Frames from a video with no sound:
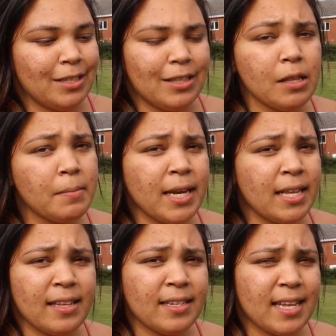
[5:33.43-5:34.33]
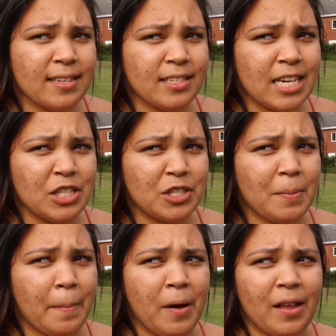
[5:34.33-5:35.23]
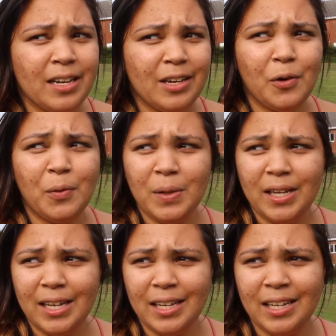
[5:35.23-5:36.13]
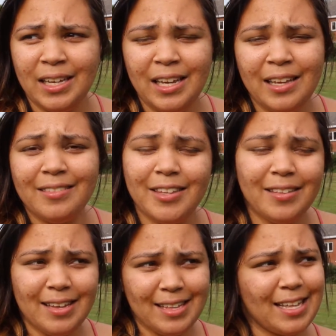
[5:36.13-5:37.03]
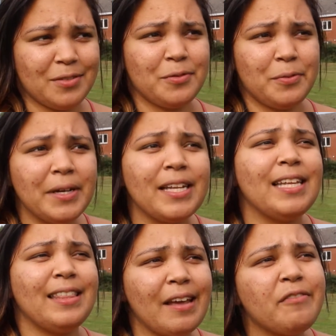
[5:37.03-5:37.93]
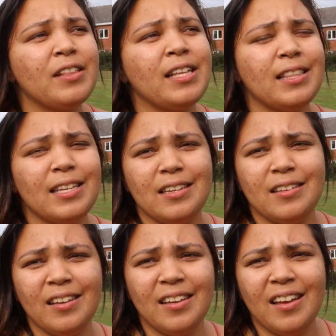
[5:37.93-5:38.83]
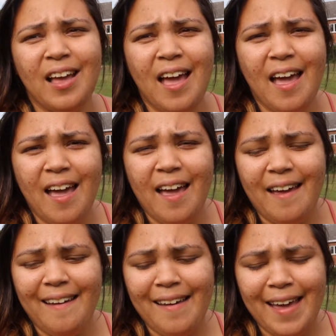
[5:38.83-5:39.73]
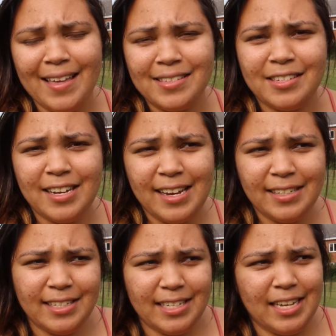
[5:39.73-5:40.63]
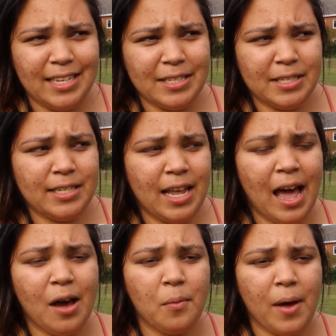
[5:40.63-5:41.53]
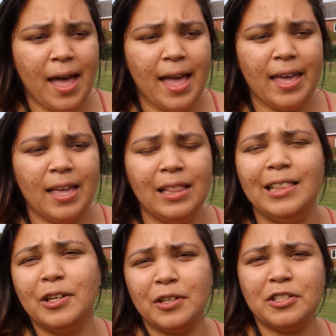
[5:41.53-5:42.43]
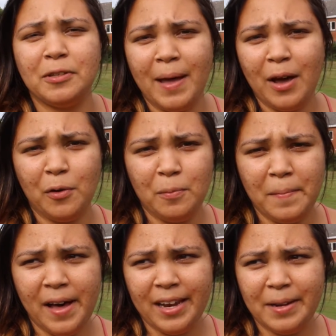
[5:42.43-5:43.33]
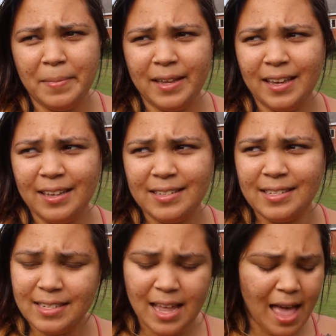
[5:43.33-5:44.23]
not many things has changed to my body. Only the thing that's really definitely has changed is how I look to my own body, because